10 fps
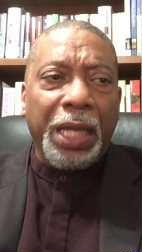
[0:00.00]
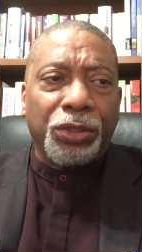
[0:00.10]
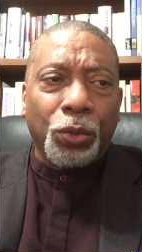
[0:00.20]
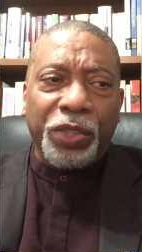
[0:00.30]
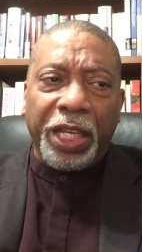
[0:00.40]
And
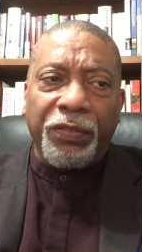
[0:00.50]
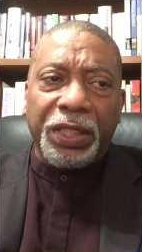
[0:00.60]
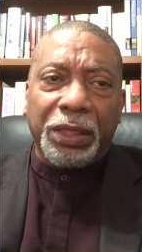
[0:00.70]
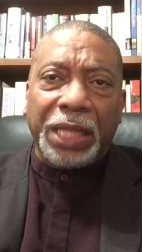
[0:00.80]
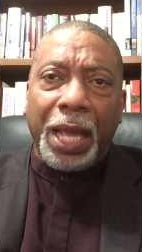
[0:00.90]
so
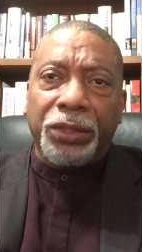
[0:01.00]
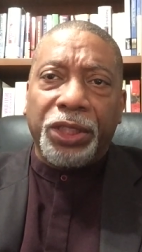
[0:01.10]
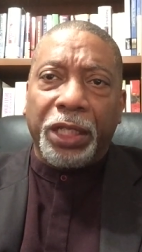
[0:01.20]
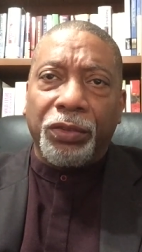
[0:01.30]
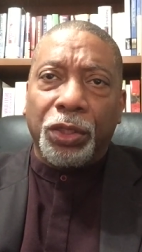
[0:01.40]
David is
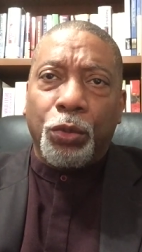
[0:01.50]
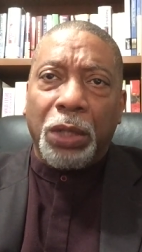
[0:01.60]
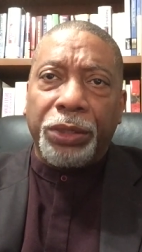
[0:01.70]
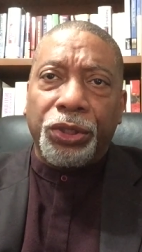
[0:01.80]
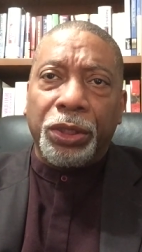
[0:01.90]
asking the
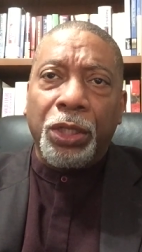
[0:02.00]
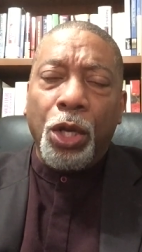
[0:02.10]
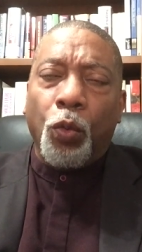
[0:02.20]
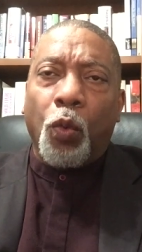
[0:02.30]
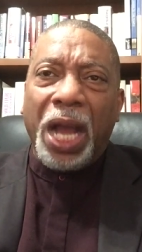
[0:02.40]
question,
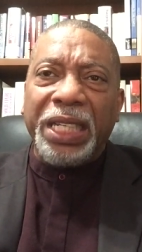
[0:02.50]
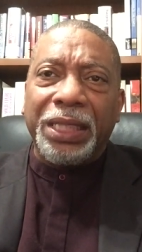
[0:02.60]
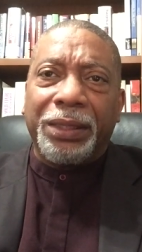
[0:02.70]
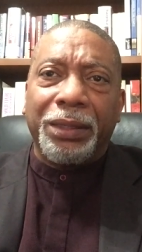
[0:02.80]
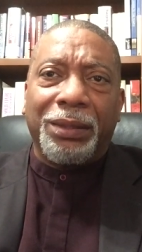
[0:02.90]
why
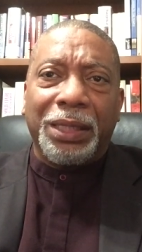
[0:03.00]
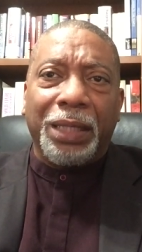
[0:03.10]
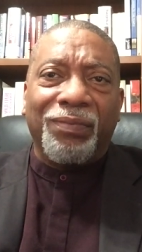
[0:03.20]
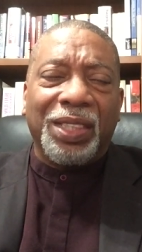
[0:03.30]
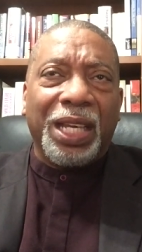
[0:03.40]
is it
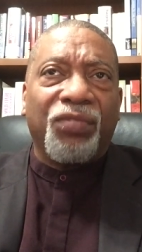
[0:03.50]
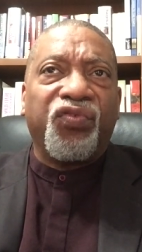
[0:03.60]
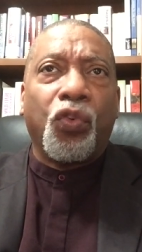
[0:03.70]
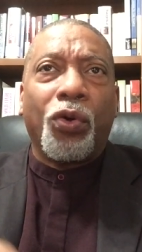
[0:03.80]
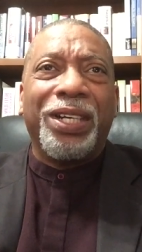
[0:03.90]
then that
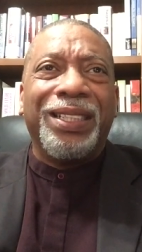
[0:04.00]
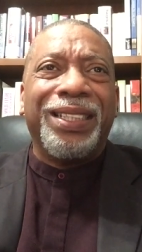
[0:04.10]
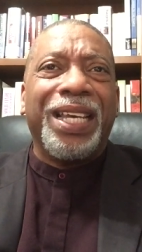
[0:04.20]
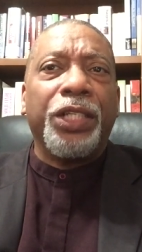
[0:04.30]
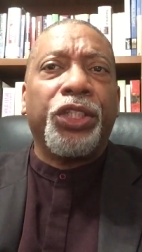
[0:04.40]

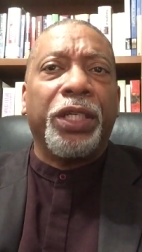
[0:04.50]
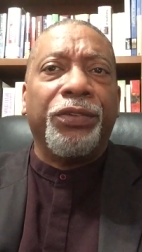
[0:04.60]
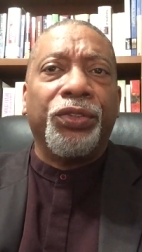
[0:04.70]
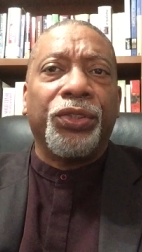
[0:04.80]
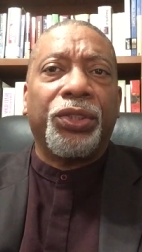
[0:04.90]
foreign
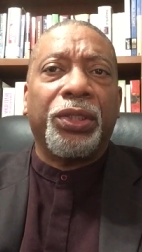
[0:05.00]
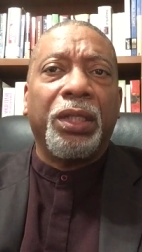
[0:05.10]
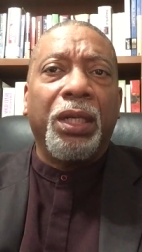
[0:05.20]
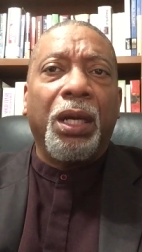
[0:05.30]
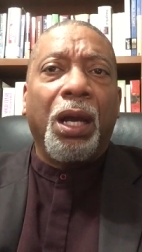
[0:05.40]
nations
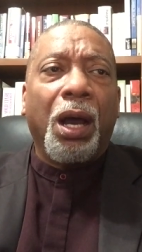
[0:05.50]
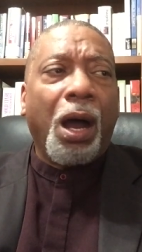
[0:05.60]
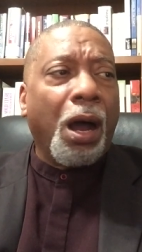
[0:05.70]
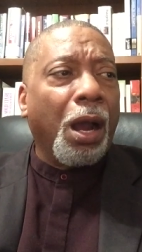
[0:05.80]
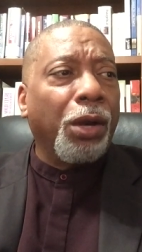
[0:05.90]

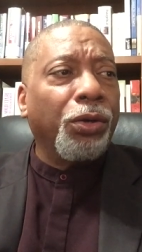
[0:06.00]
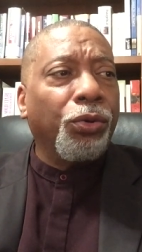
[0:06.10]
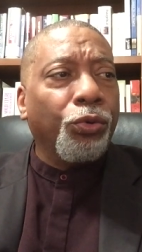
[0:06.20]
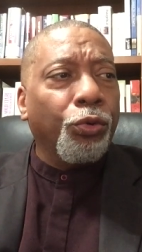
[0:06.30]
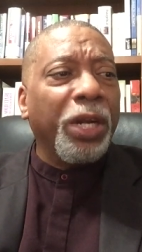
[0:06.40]
are
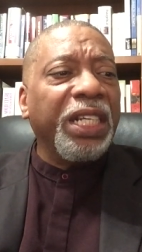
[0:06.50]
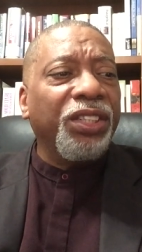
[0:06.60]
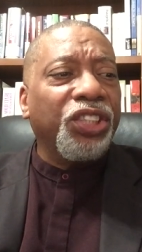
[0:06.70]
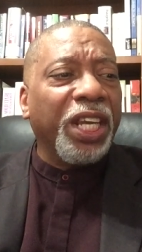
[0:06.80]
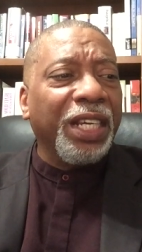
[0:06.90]

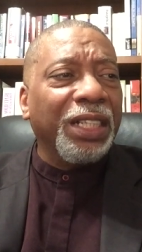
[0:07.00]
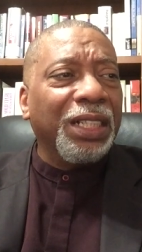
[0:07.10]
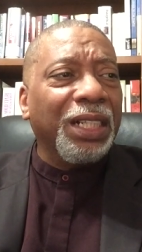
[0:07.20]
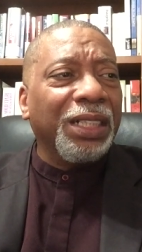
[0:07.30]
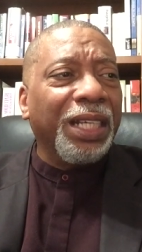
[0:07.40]
raging
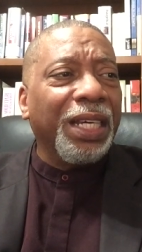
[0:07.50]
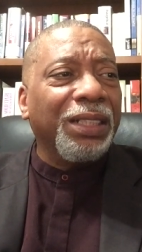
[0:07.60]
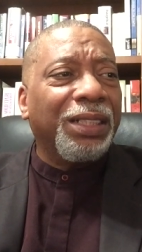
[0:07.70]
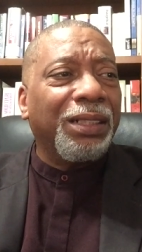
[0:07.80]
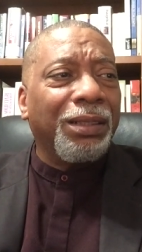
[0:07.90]

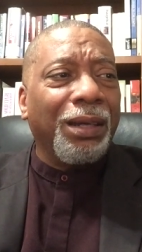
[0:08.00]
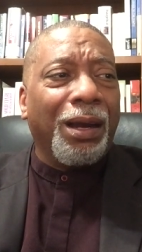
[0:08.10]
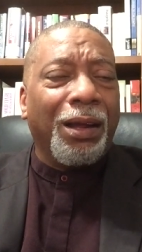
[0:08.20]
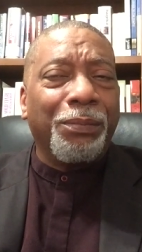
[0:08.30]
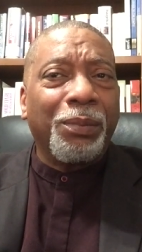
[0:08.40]
against
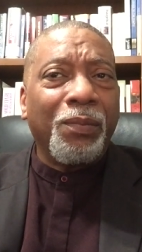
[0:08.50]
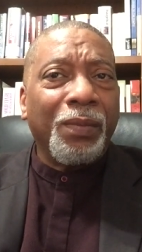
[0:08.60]
God?